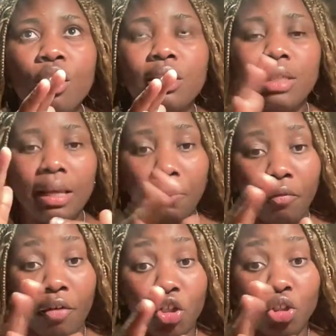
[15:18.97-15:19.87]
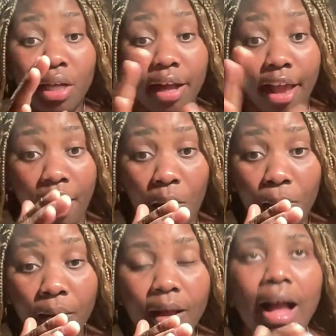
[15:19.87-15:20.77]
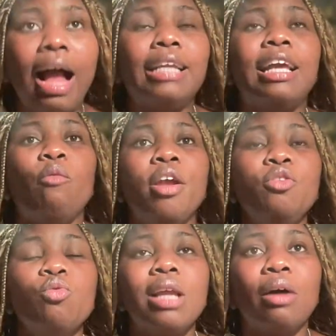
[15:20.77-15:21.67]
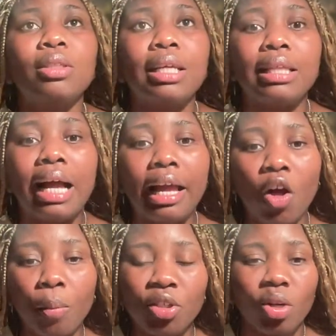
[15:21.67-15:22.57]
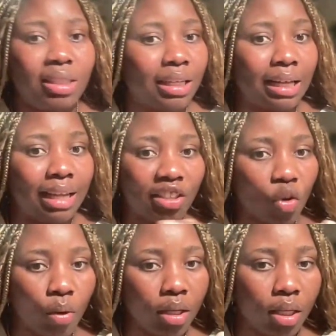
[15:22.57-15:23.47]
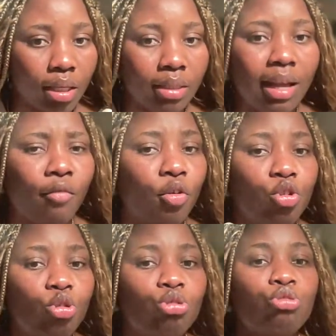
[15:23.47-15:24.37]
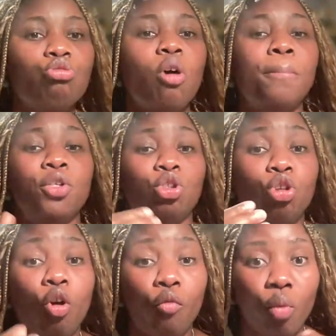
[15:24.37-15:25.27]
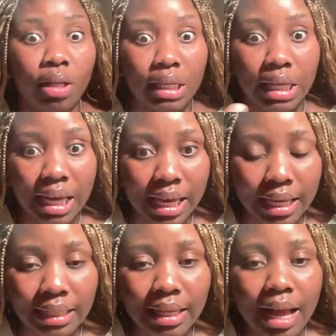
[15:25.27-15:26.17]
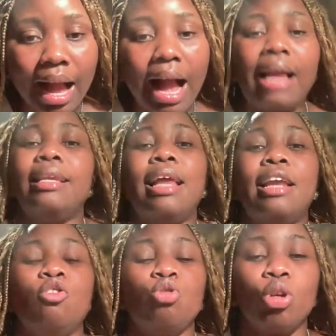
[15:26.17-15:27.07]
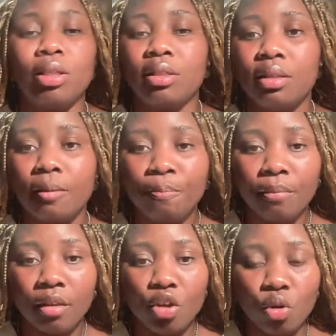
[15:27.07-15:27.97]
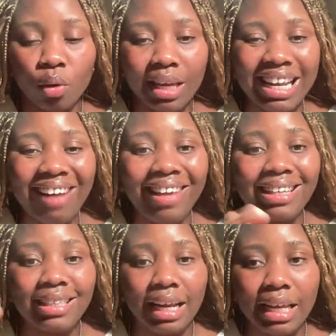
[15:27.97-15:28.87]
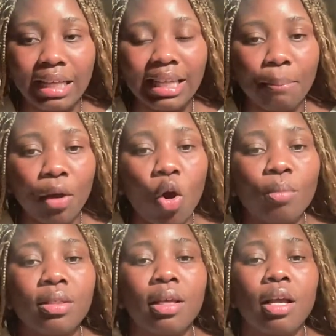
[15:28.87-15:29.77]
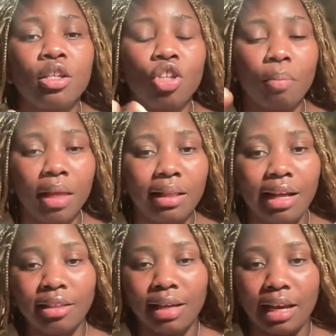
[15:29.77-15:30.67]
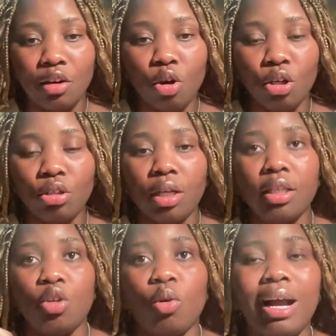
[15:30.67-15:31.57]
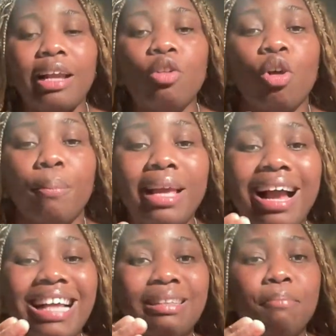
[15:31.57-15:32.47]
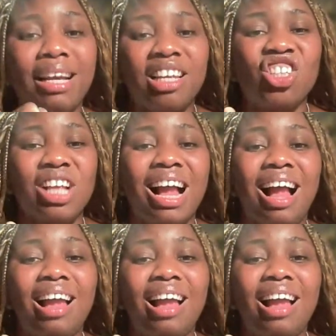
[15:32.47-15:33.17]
seek professional help. And then when you now seek that help, it turns out that that's not what it is, than for you to not be sure of what it is. And then you just, it now escalates and becomes something that cannot be managed